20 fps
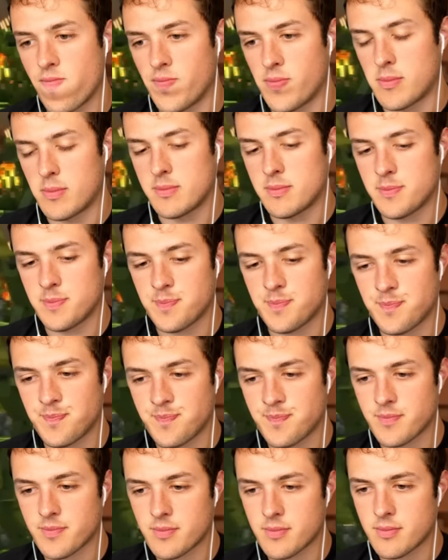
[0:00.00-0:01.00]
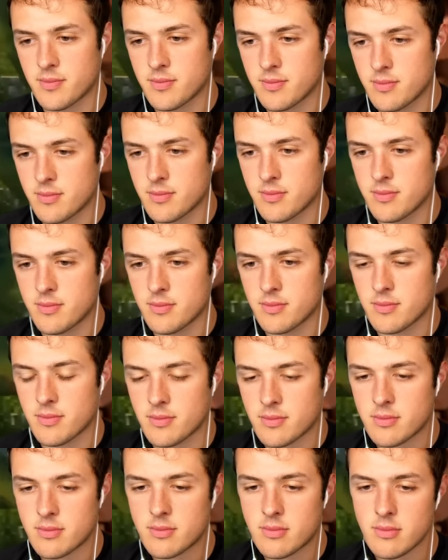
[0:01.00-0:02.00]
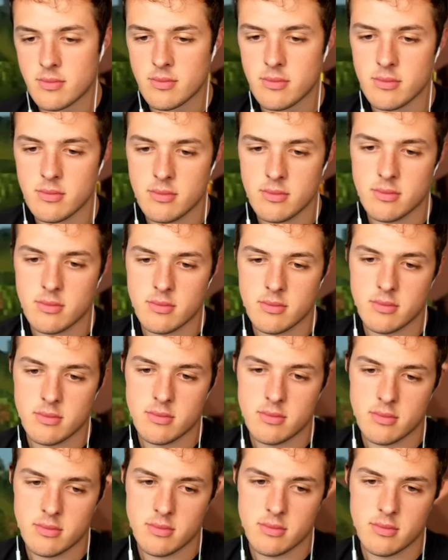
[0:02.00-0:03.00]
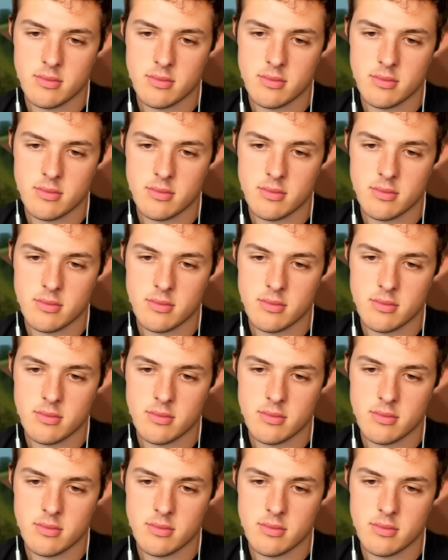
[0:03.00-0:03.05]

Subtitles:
No one is speaking in this clip.